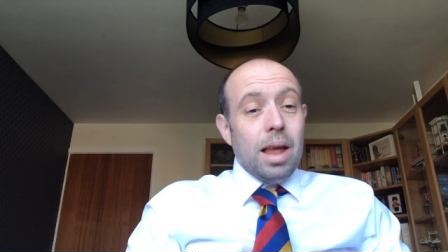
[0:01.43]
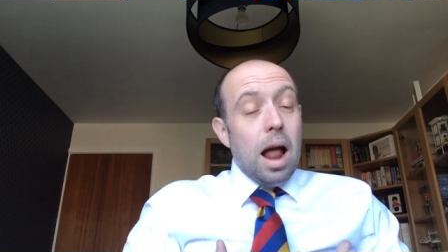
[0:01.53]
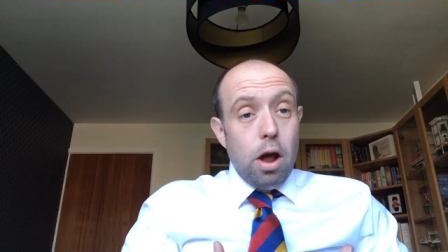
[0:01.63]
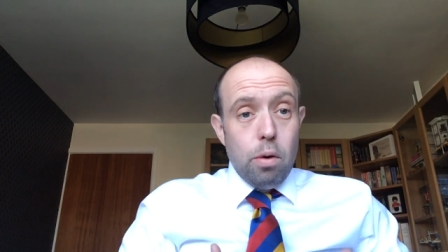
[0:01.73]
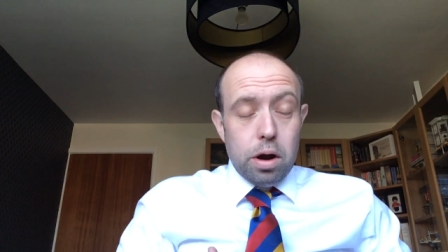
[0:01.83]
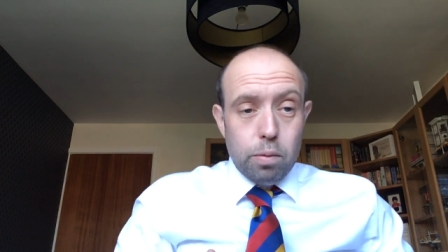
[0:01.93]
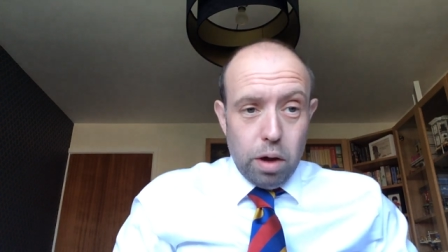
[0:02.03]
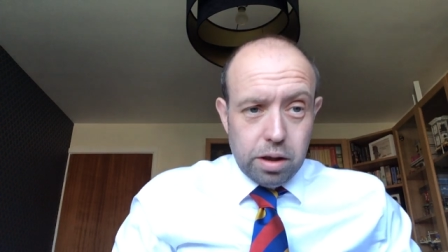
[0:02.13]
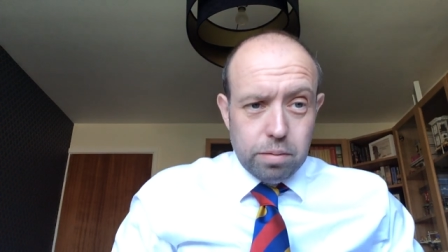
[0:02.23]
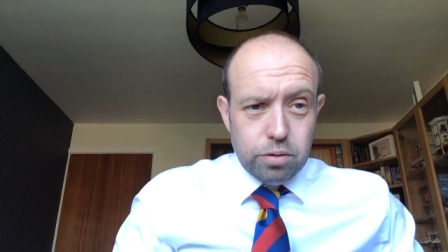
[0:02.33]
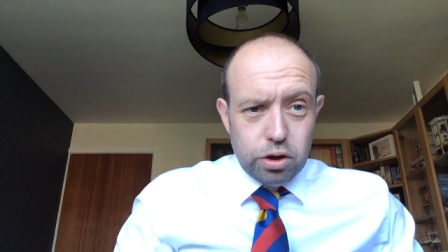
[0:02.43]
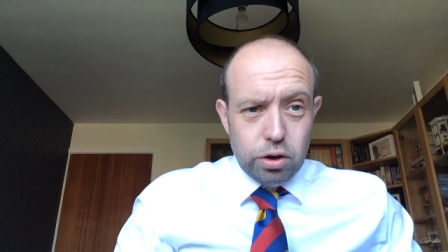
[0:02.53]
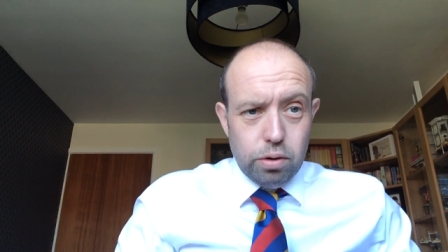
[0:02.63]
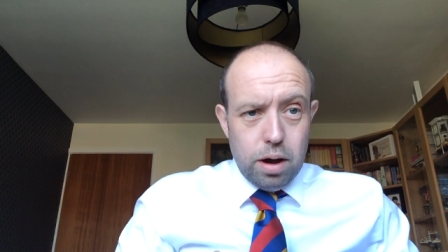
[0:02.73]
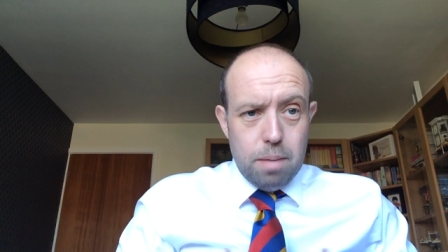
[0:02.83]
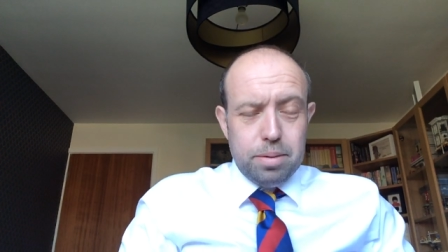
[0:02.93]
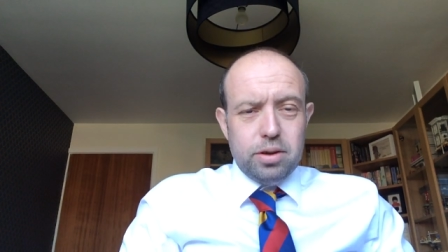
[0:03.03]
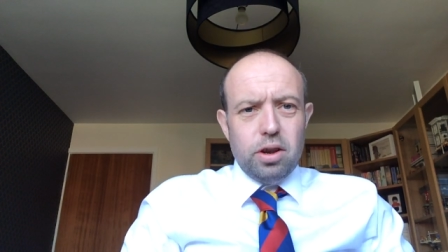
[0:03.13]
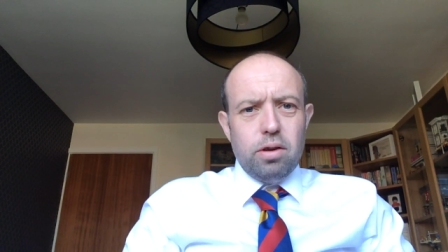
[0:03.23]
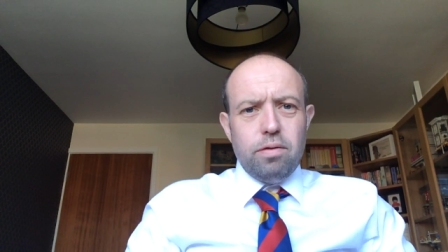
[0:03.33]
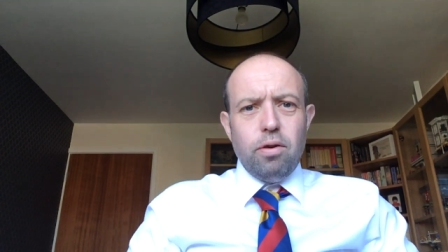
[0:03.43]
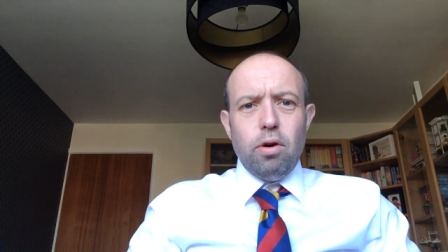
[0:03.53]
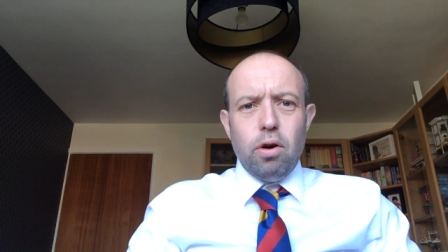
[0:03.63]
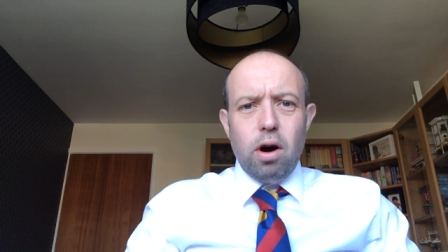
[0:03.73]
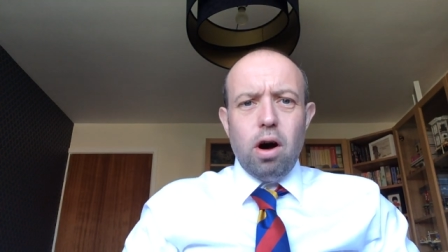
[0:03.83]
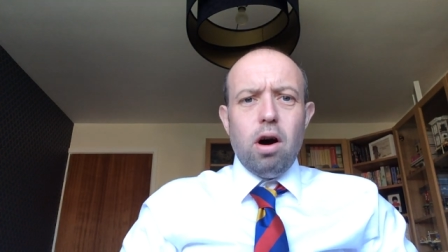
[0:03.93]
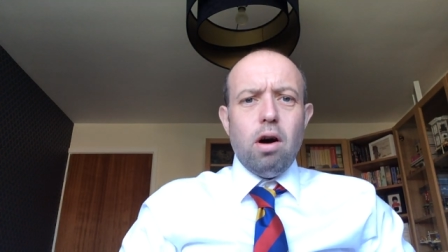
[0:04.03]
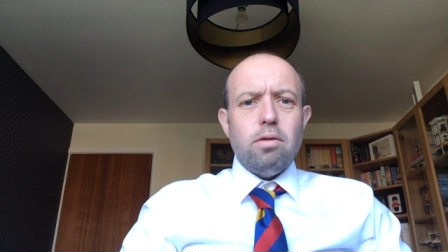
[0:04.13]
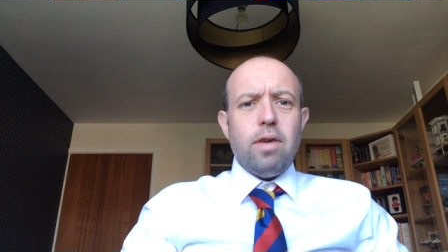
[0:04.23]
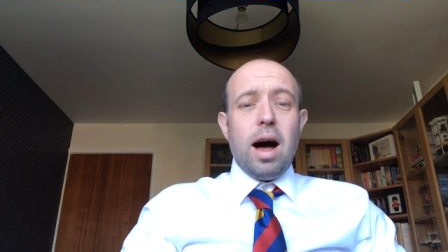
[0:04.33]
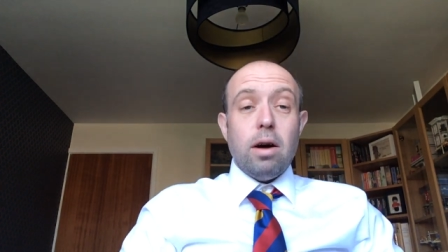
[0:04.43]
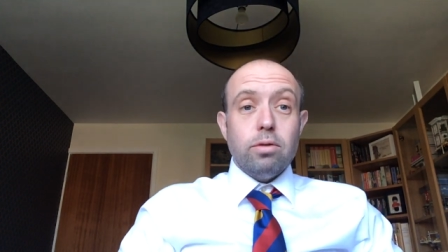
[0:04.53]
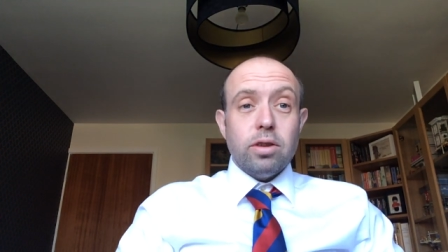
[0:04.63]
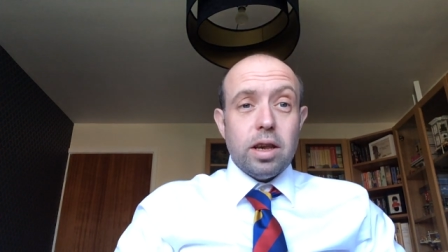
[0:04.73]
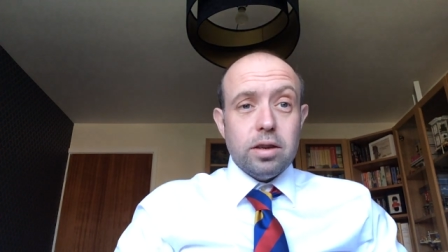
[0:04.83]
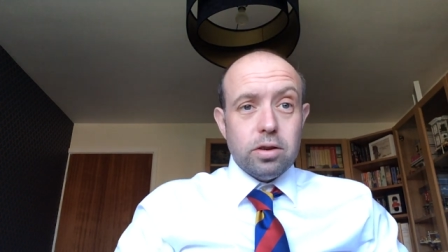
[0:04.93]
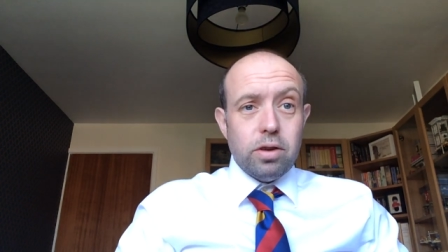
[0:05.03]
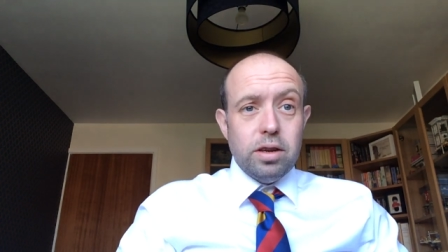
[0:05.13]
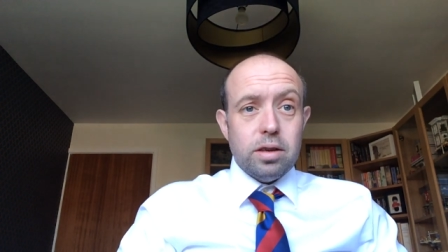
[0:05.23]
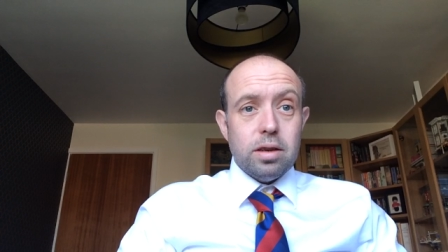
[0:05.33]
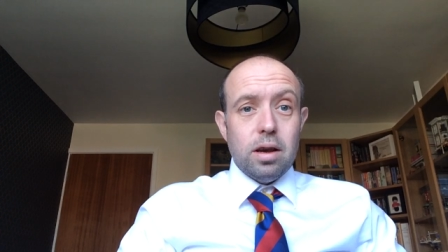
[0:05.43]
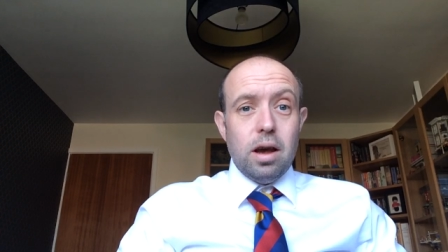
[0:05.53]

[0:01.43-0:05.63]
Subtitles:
Hello and welcome to episode 4 of Howl's Histories,